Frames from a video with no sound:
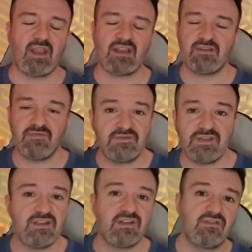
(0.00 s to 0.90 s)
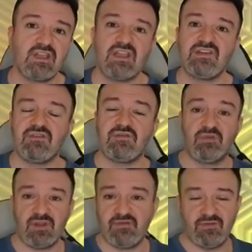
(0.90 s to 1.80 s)
like 15 degrees if you
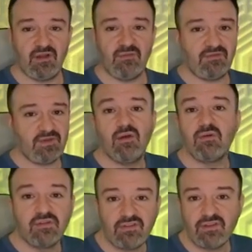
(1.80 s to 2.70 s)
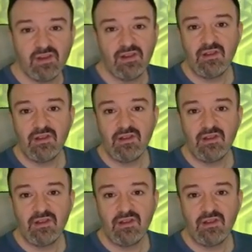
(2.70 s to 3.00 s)
play for a couple of hours.